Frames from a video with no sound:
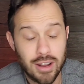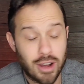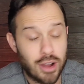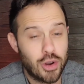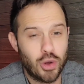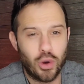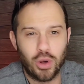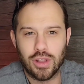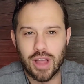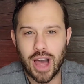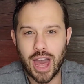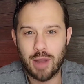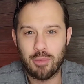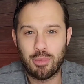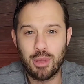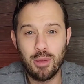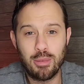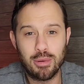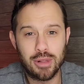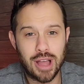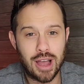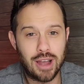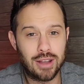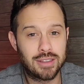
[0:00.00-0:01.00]
Now, I know a lot of
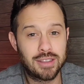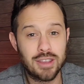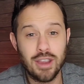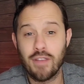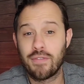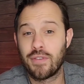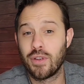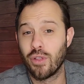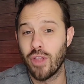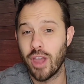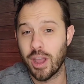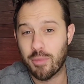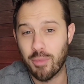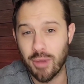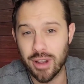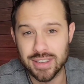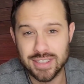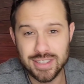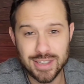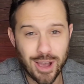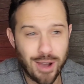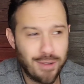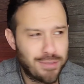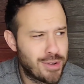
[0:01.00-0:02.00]
people out there, if you're like
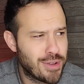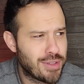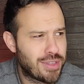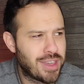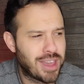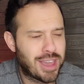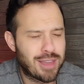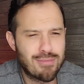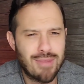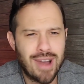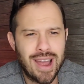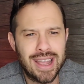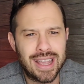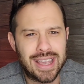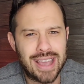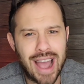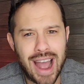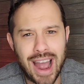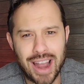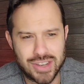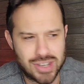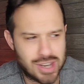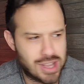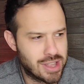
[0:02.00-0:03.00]
myself, you're thinking, my
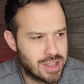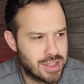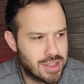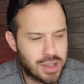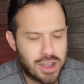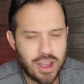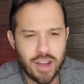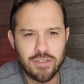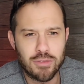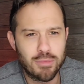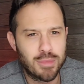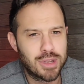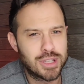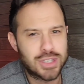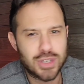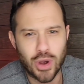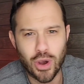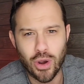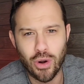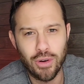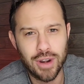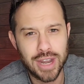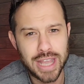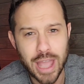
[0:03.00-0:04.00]
gosh, uh, the government's
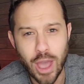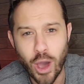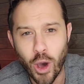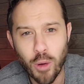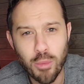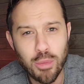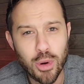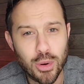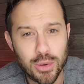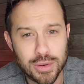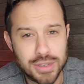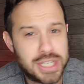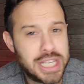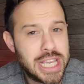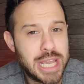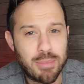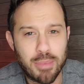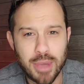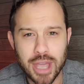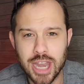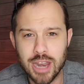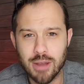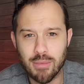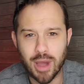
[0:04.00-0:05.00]
already elbow
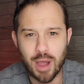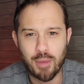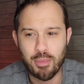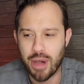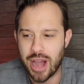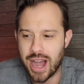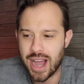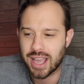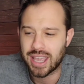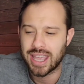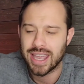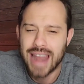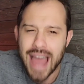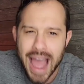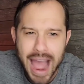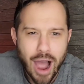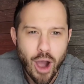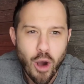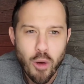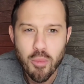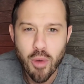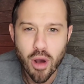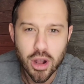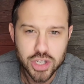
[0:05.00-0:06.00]
deep into my pocket.
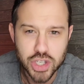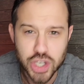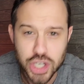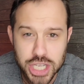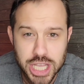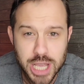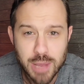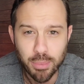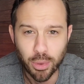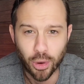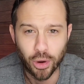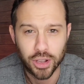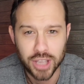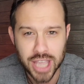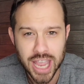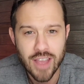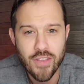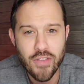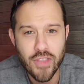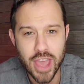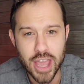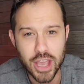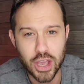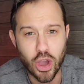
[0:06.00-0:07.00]
How much deeper
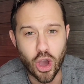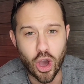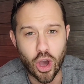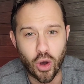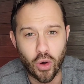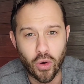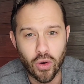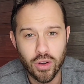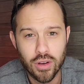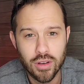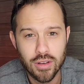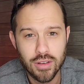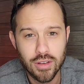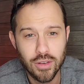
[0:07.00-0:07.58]
can they go?